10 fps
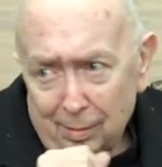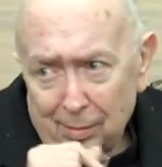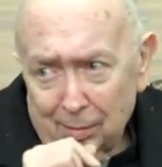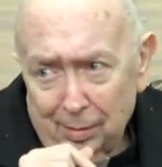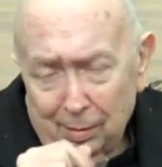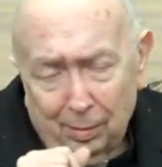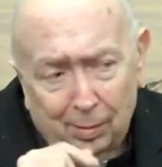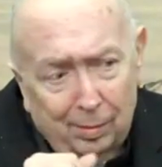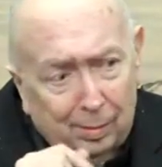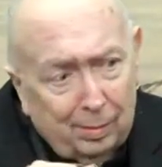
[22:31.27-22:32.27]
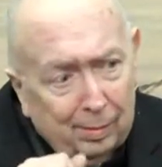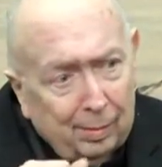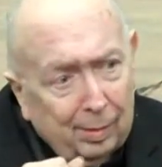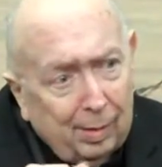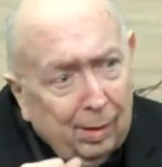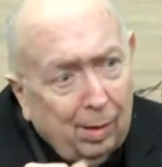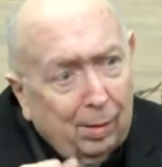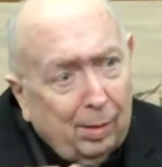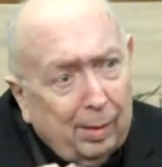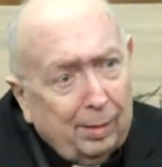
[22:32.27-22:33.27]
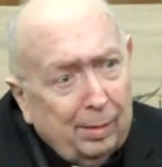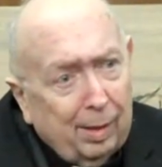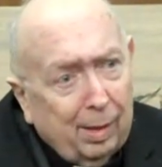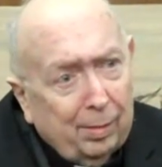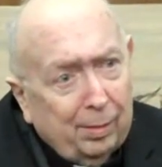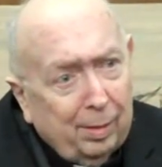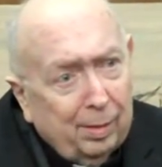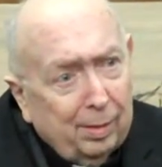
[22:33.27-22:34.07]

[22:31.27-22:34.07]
Okay. All right, get out of here.